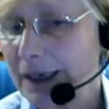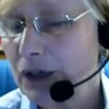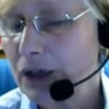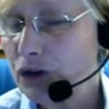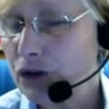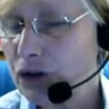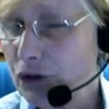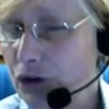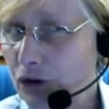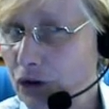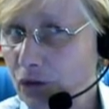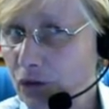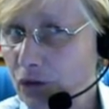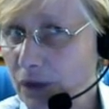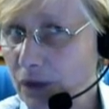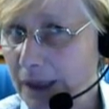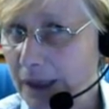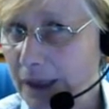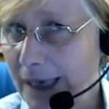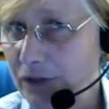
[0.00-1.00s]
should you
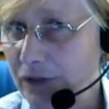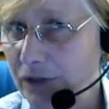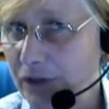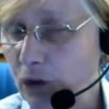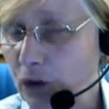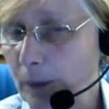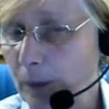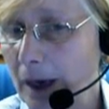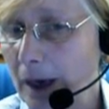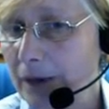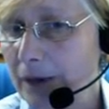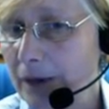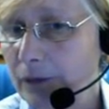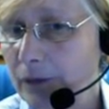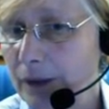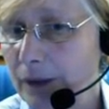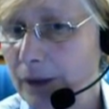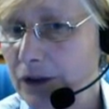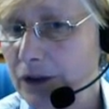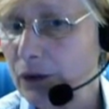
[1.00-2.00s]
forget your
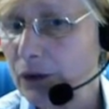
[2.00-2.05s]
password,